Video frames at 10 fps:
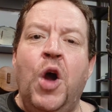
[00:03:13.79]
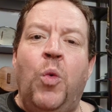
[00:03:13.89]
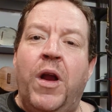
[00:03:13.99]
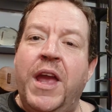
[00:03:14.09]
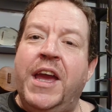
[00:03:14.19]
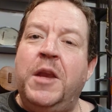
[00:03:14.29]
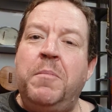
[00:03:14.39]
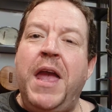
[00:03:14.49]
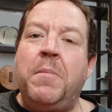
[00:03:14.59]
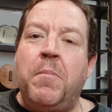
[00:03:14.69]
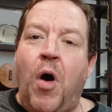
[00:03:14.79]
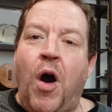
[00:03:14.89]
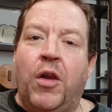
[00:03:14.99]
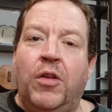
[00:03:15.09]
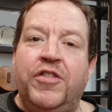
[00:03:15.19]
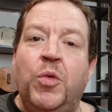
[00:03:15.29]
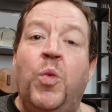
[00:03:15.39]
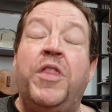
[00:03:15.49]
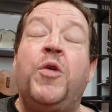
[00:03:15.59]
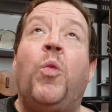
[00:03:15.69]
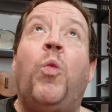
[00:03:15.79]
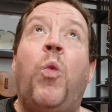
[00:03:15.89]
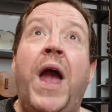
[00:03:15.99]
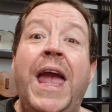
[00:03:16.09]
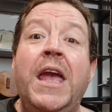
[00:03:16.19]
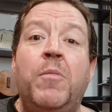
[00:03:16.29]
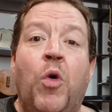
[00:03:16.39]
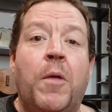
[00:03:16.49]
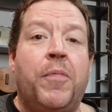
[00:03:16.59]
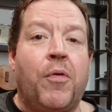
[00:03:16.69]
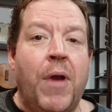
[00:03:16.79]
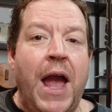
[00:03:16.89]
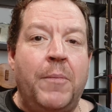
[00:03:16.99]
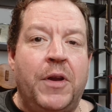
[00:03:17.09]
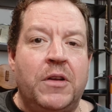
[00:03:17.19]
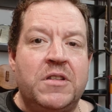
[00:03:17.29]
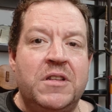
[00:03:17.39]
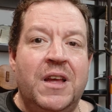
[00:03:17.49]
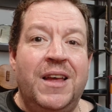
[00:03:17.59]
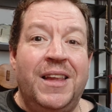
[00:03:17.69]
where it can make models with way more parameters,